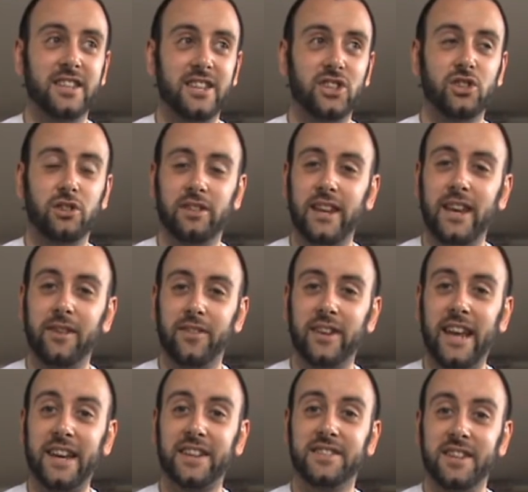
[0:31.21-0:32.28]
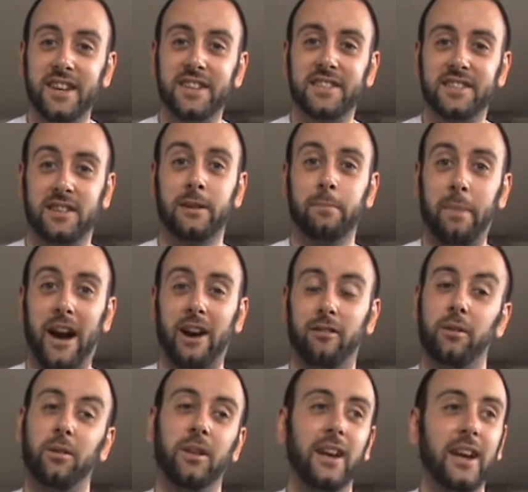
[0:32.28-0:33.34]
This shouldn't even exist
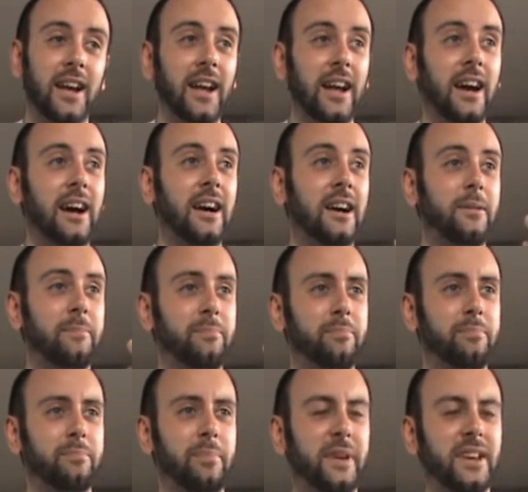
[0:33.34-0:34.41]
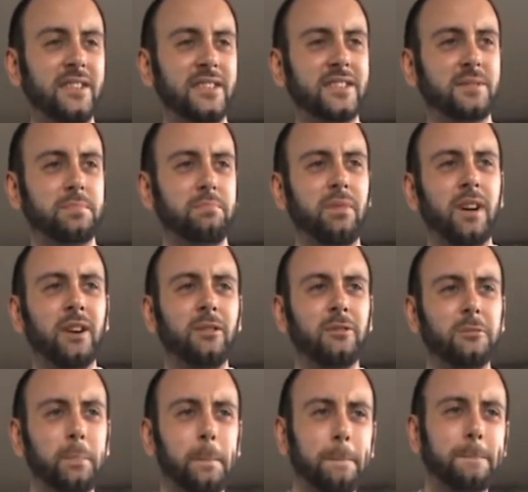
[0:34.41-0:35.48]
barrel. Because, well,